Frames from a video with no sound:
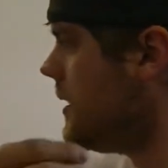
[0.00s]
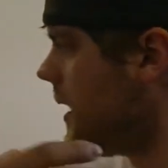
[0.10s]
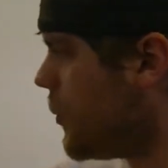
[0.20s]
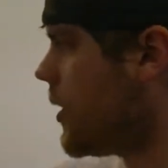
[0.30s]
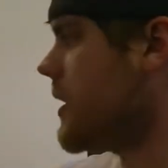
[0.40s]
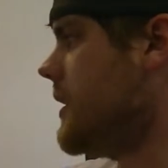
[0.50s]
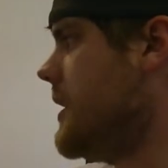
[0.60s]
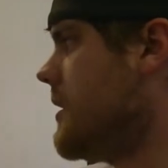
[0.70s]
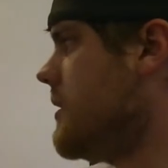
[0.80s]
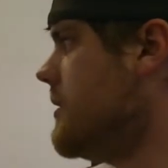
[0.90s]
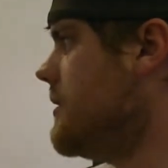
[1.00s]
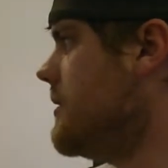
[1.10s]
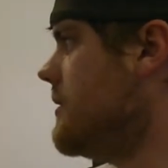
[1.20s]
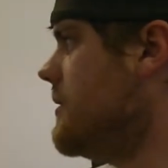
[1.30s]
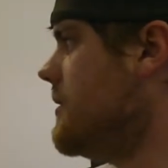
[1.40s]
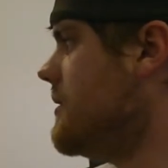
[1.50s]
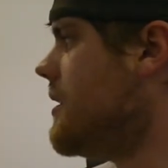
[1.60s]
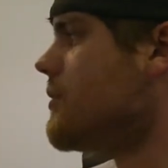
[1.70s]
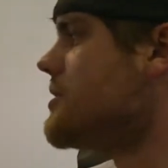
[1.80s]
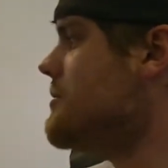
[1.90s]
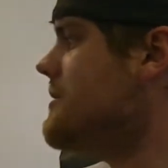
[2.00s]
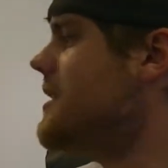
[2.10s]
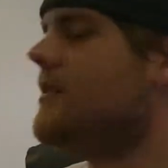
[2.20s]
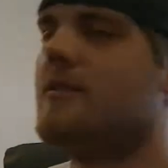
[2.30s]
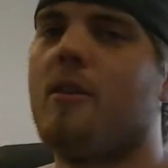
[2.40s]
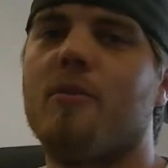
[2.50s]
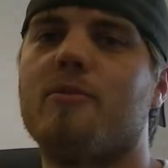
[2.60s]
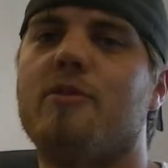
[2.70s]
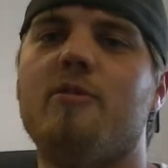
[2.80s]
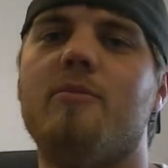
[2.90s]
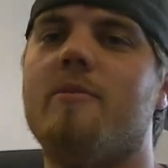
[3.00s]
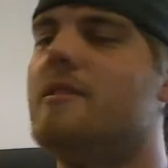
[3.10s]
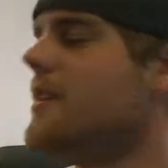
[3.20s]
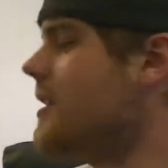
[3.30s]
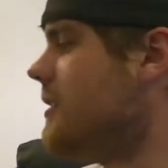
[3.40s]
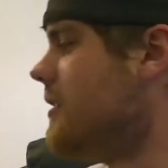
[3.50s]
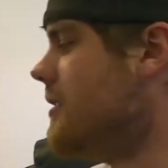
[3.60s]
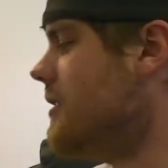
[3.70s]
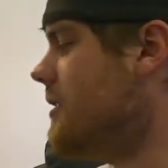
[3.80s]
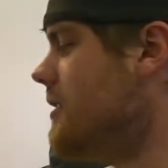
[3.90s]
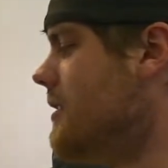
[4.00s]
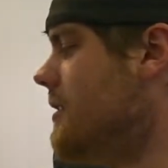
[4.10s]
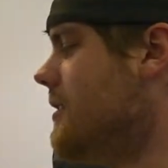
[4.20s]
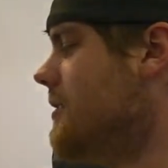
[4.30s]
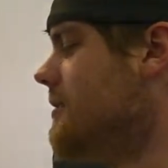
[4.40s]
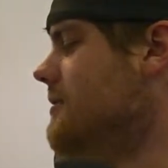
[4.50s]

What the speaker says: I'm working here. Don't you oh.